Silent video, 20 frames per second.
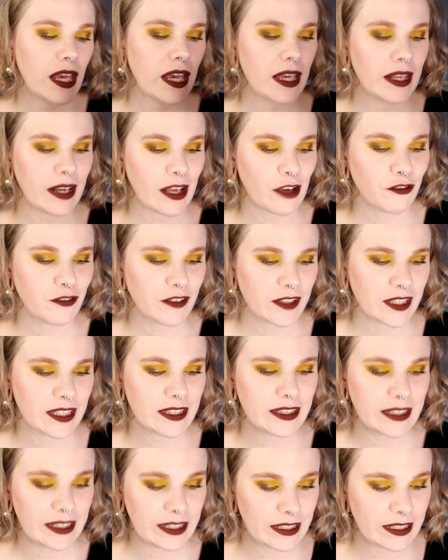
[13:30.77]
and I think I
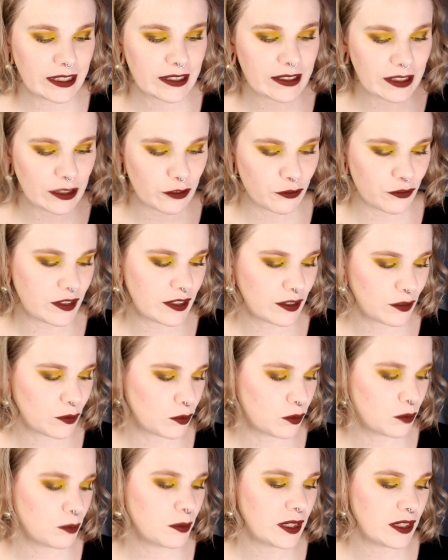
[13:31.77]
need it if this
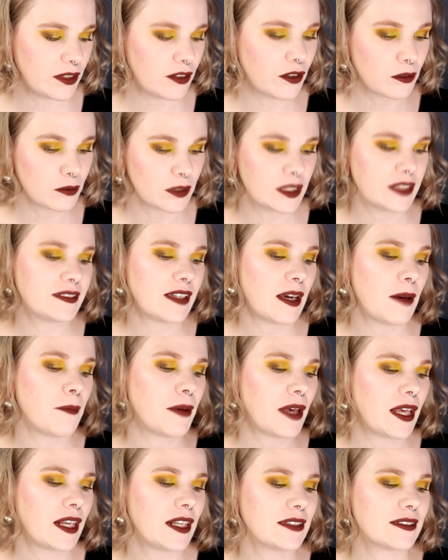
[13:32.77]
would be the only 10
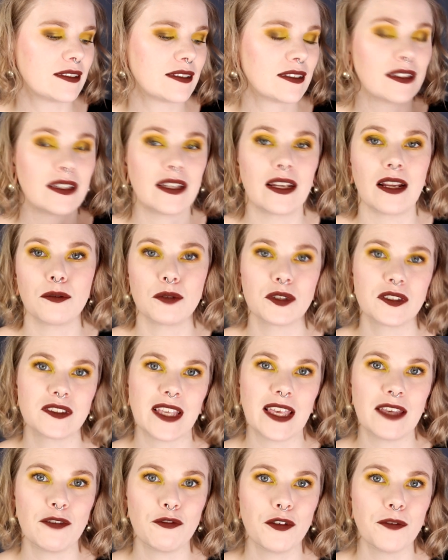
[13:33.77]
palettes that I would
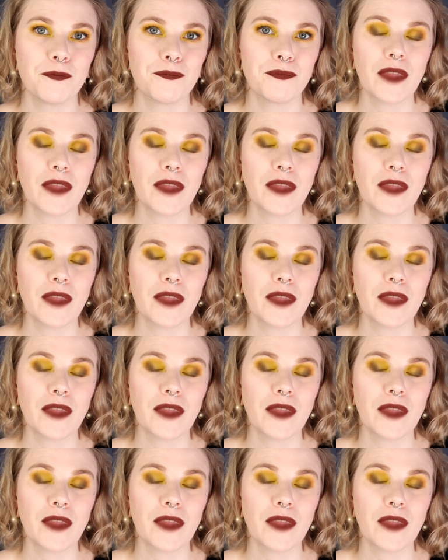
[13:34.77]
save.